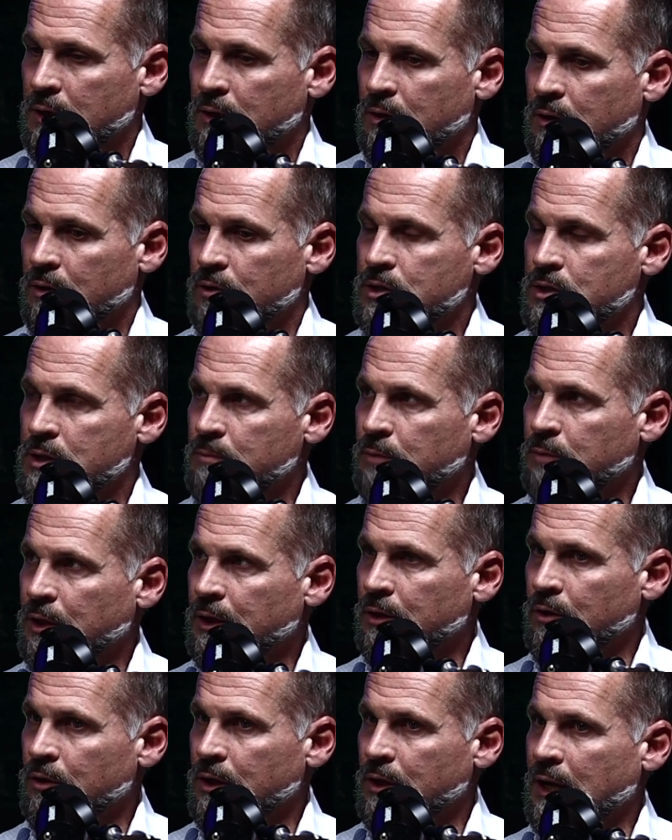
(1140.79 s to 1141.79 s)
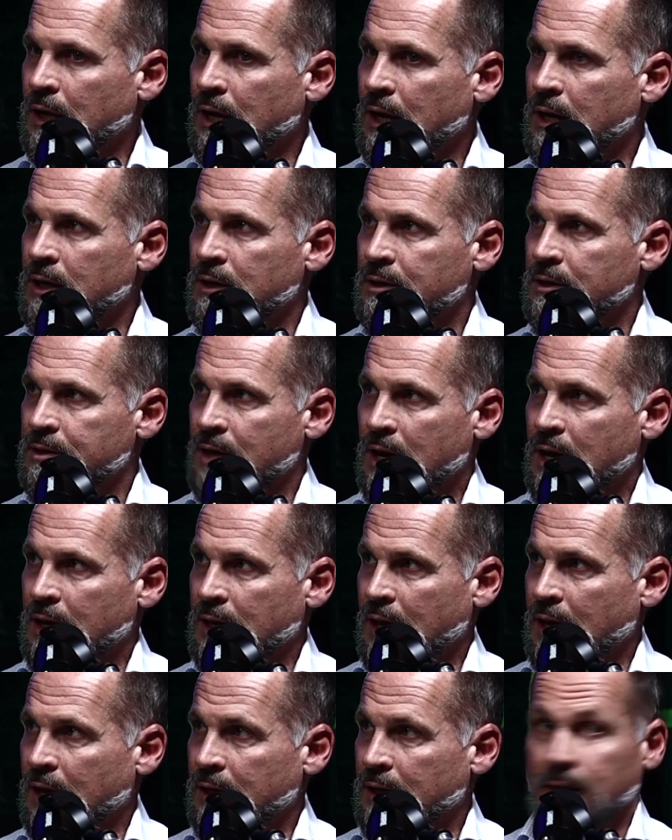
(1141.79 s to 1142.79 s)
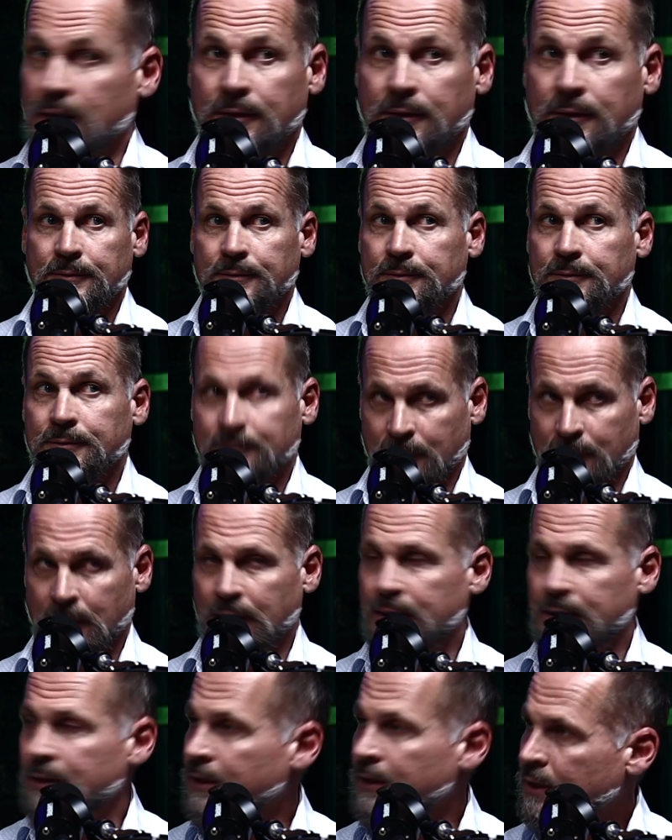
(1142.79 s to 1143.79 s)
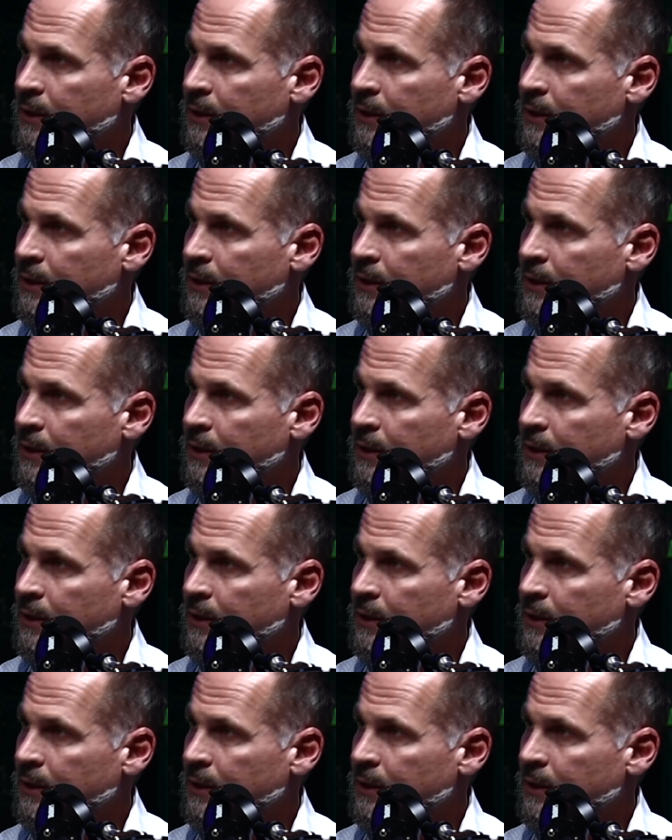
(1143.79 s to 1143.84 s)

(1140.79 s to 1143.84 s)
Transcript: They're simply looking at it as eye candy, right?